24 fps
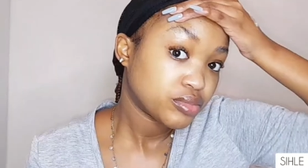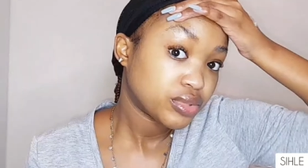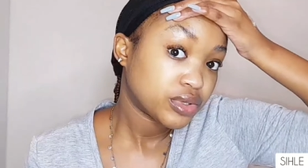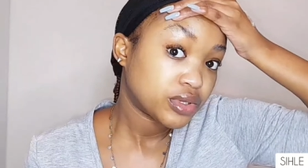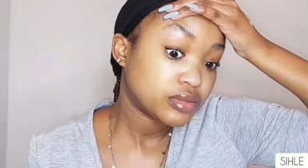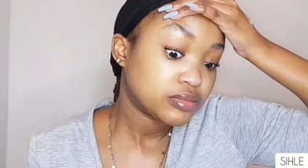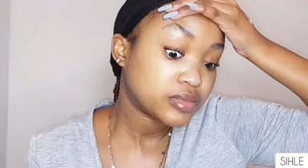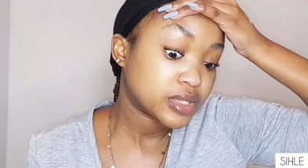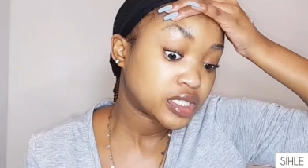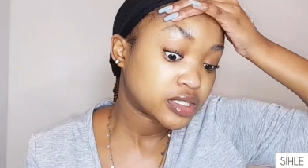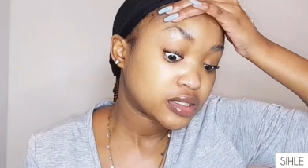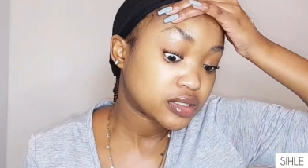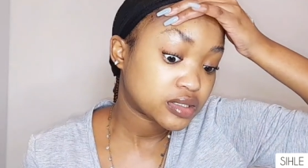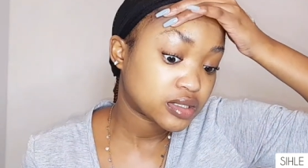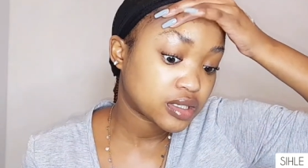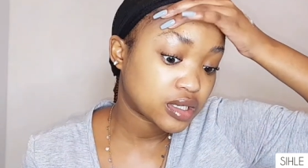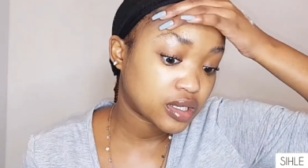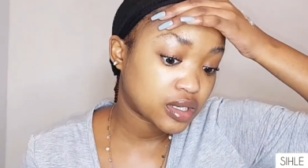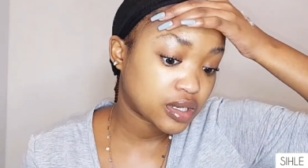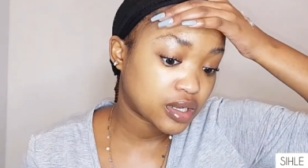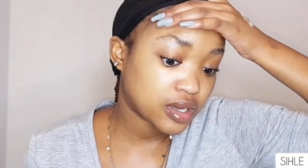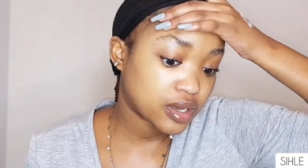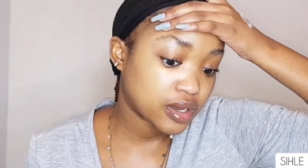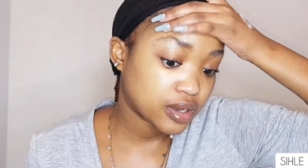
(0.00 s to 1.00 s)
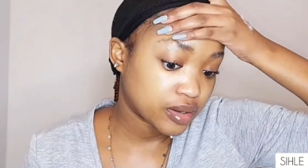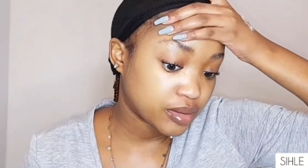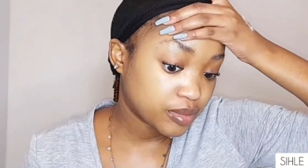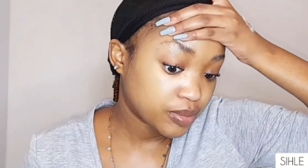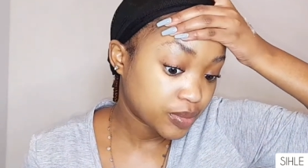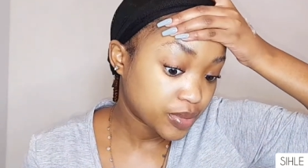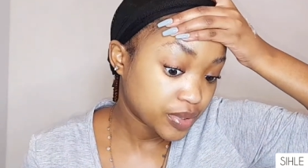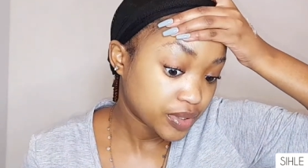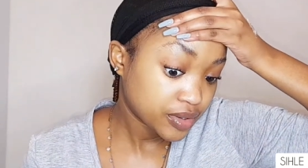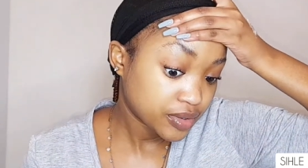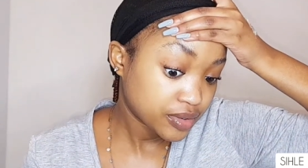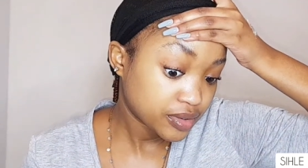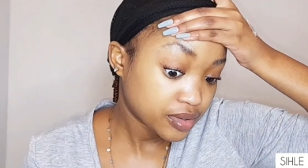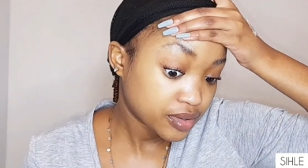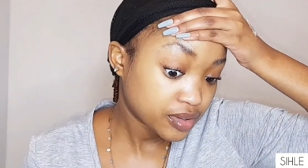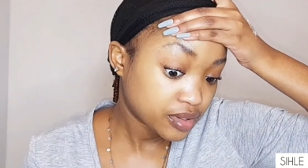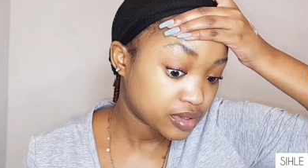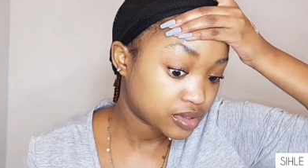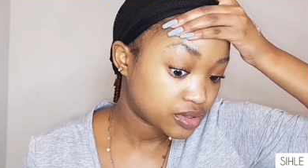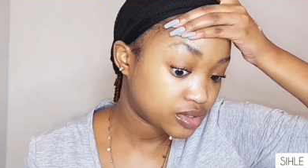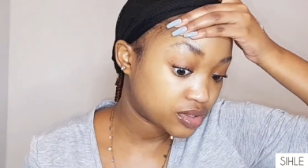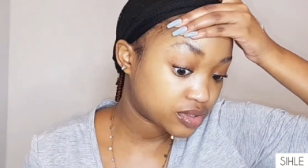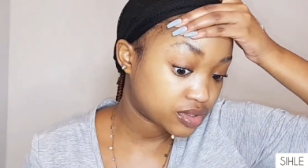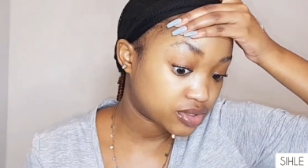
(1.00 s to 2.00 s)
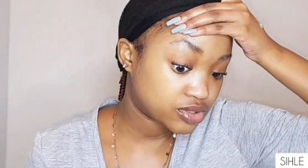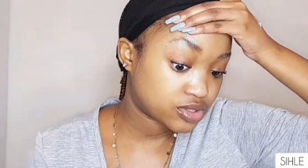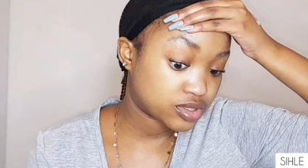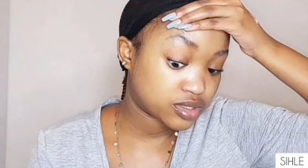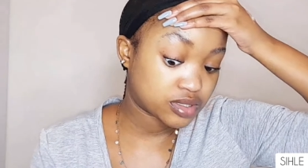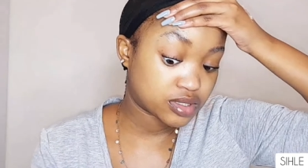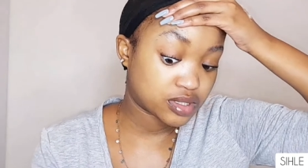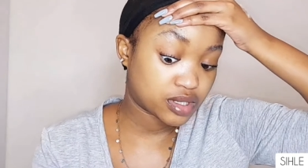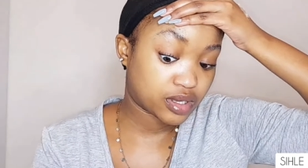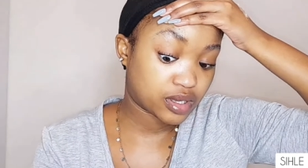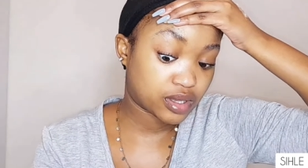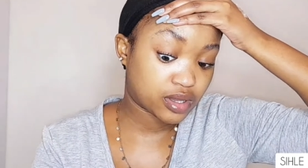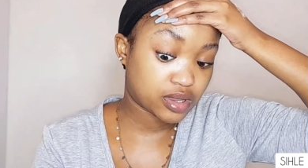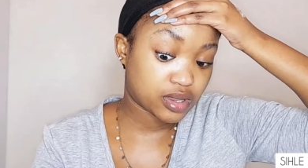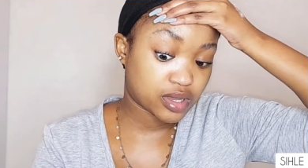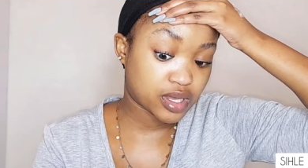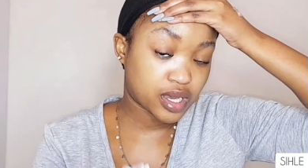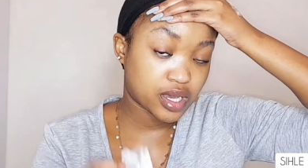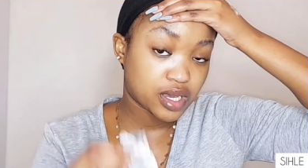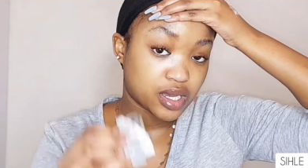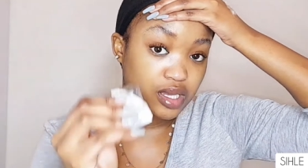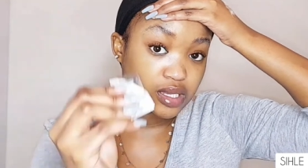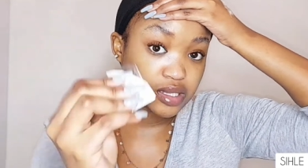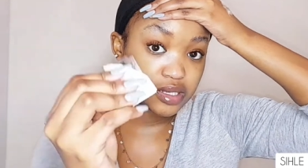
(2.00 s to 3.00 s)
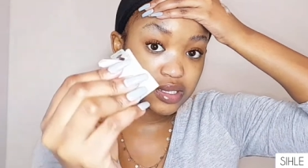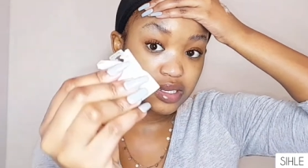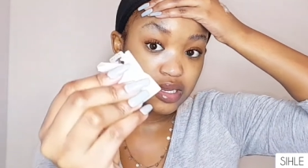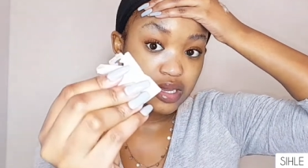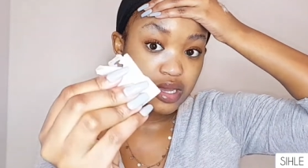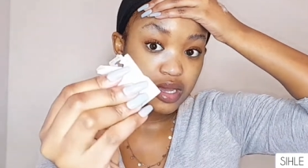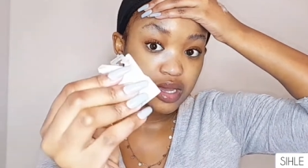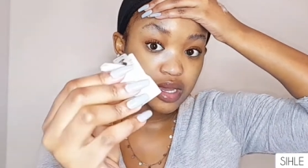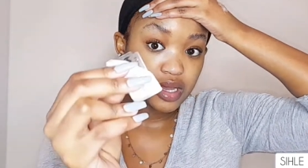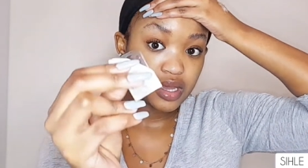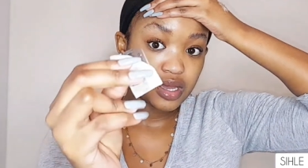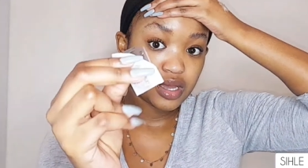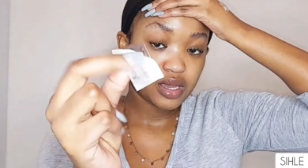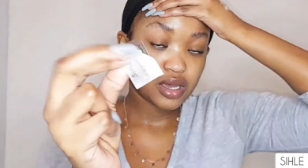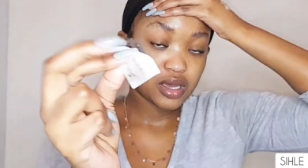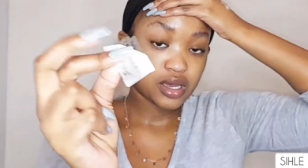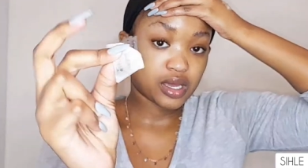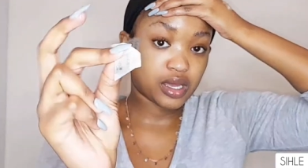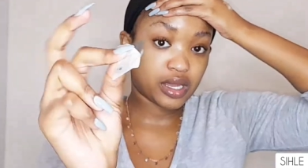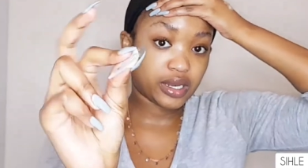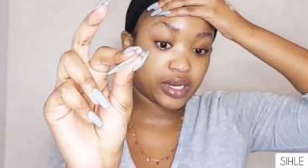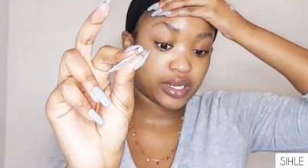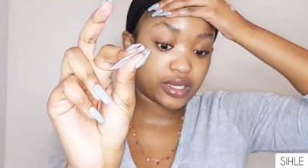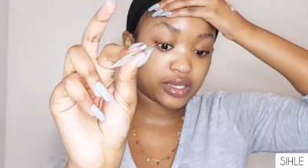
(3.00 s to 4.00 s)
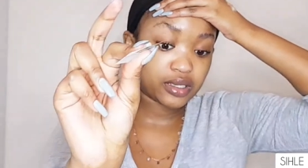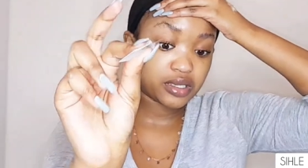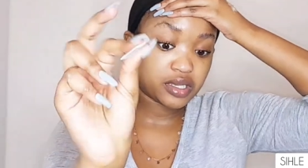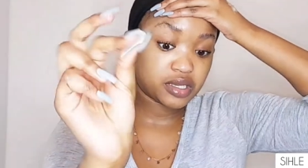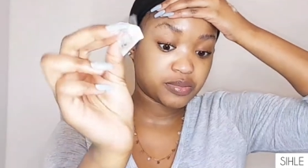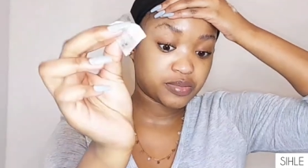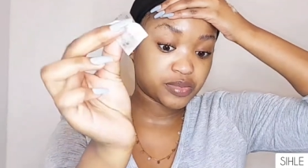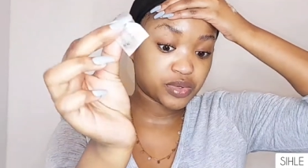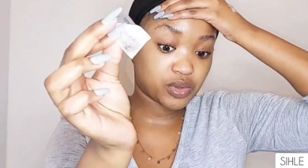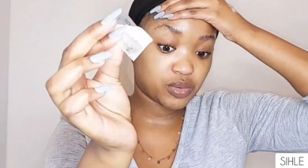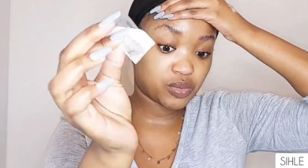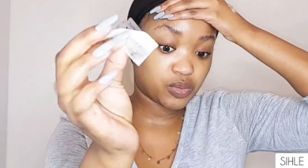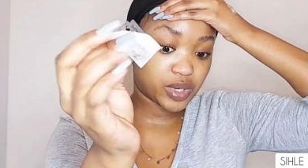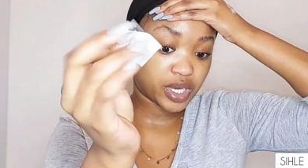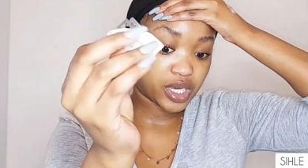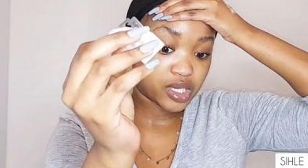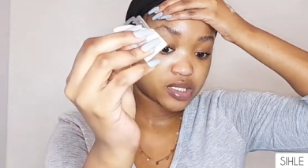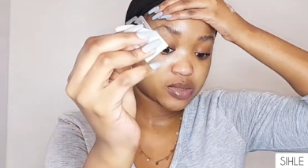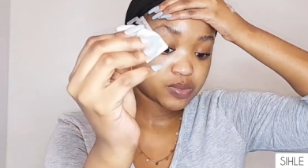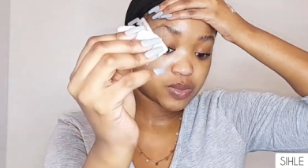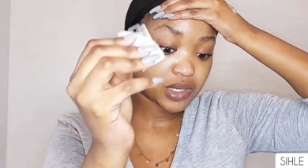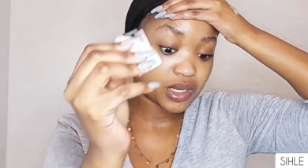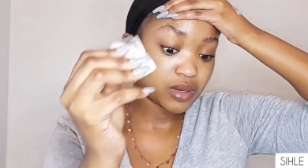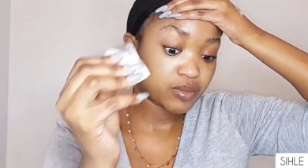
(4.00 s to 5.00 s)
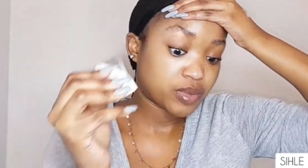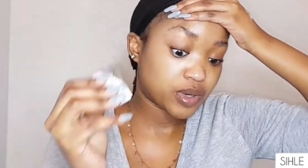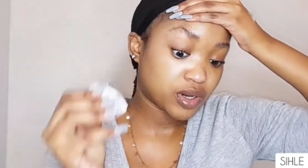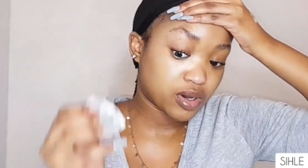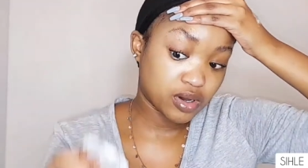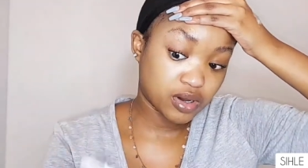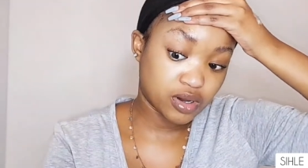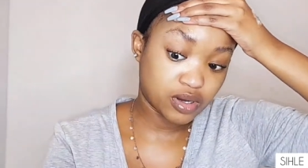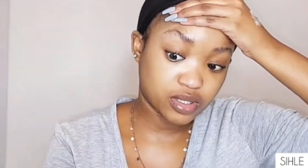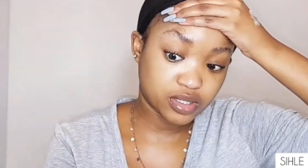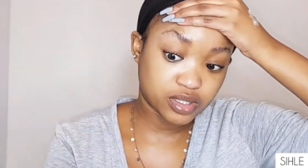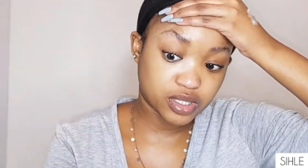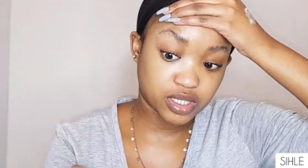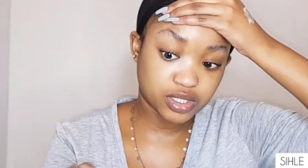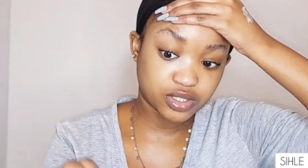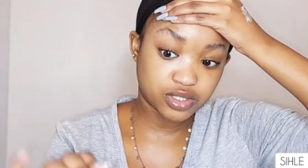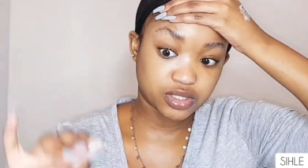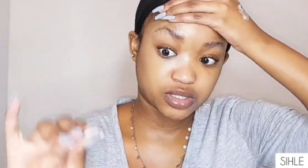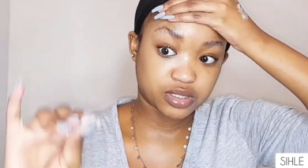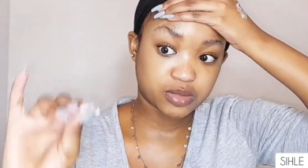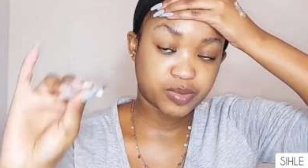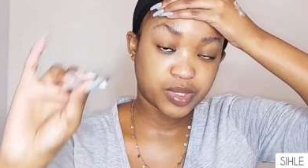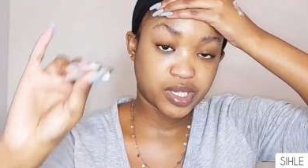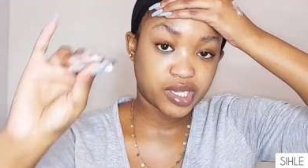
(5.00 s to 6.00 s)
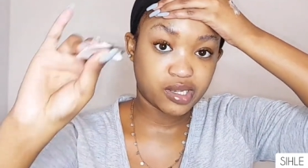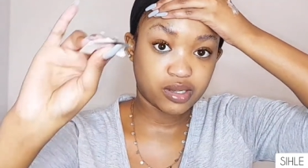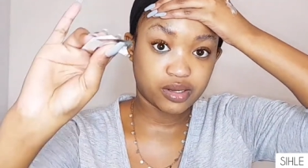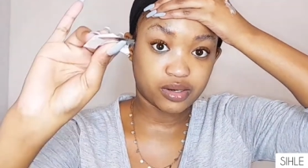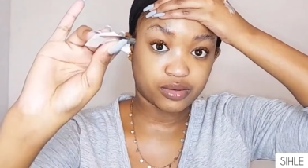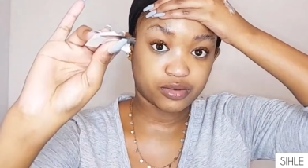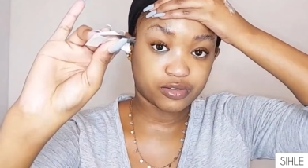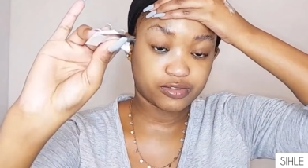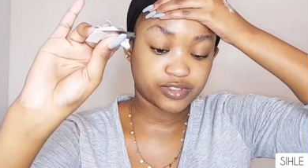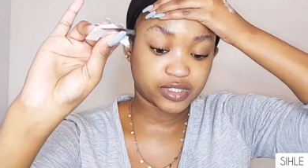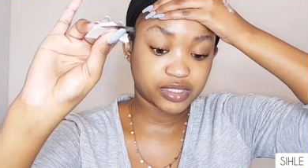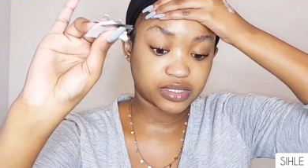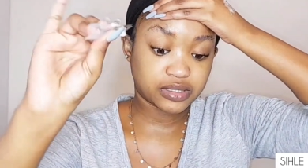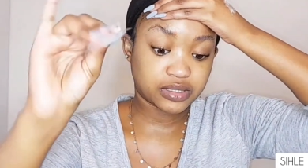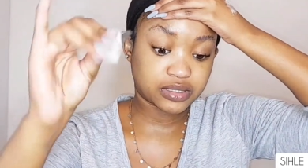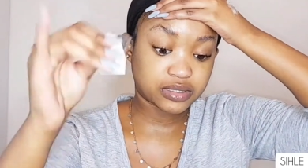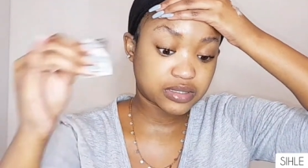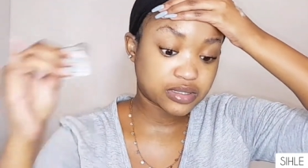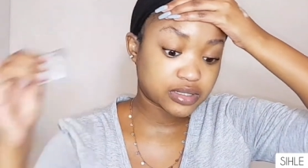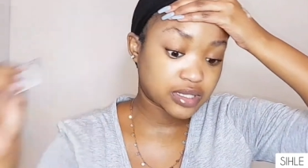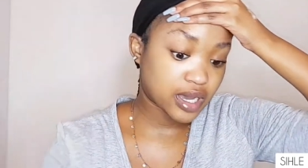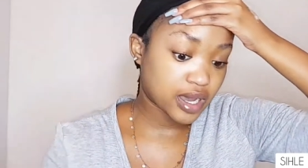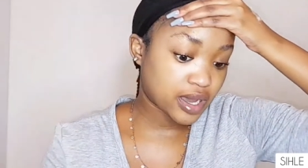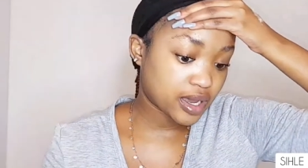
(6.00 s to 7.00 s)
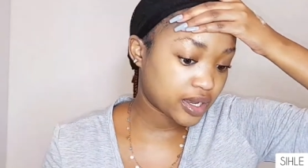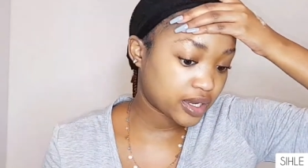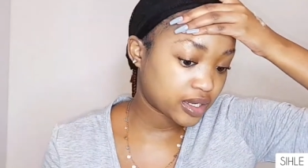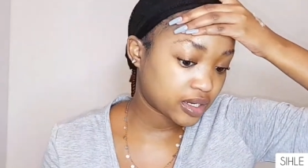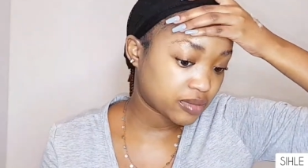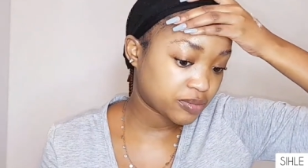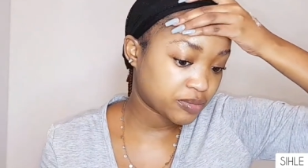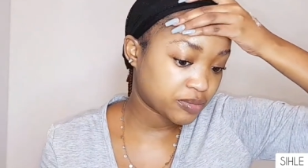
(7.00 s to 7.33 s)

pull my skin up so just like that and i keep the wax paper on and just peel it off on the side